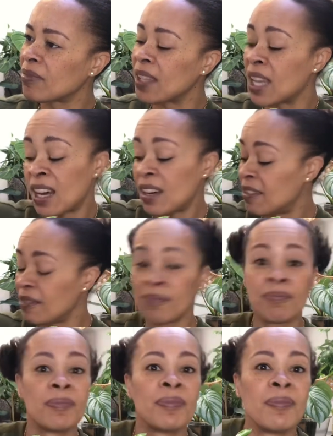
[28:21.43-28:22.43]
yeah,
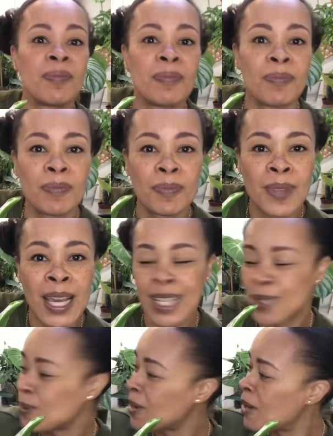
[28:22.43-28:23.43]

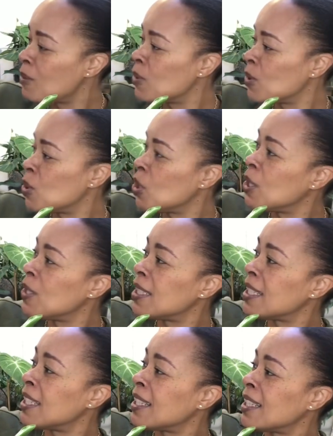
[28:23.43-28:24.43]
that's what I was
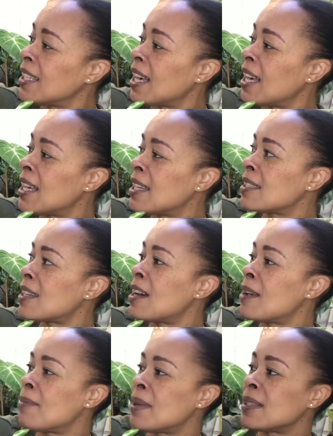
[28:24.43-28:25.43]
using, and
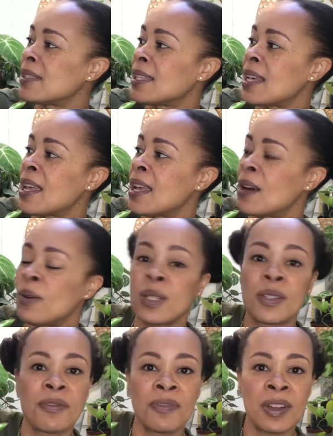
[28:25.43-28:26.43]
I must say I was
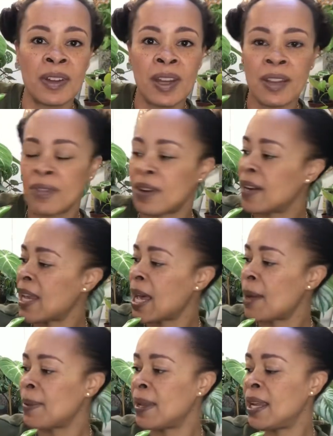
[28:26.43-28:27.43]
very
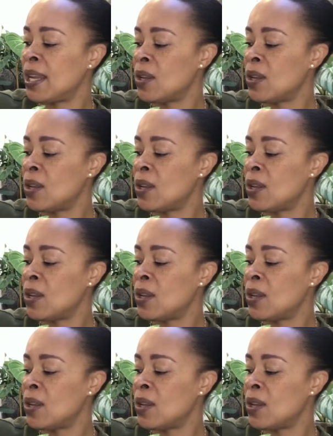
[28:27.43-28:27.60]
happy.